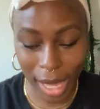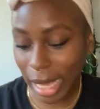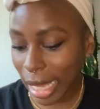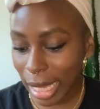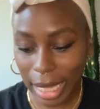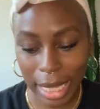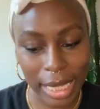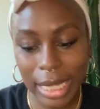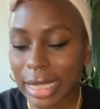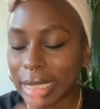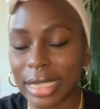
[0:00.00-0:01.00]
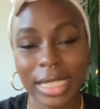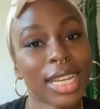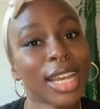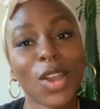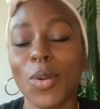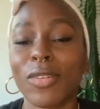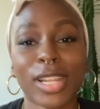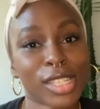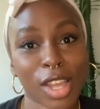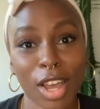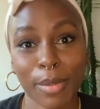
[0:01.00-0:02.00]
And we have a lot
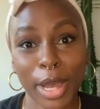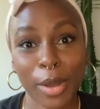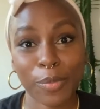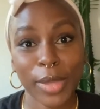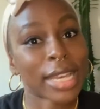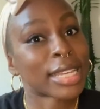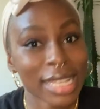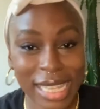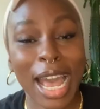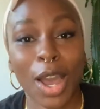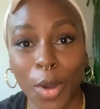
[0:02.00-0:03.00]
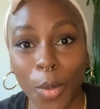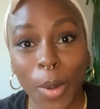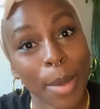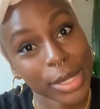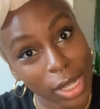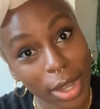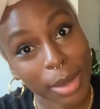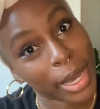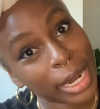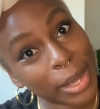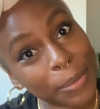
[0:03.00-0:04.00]
to talk about. And guess how I'm gonna talk
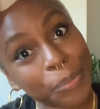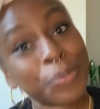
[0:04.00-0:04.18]
about it?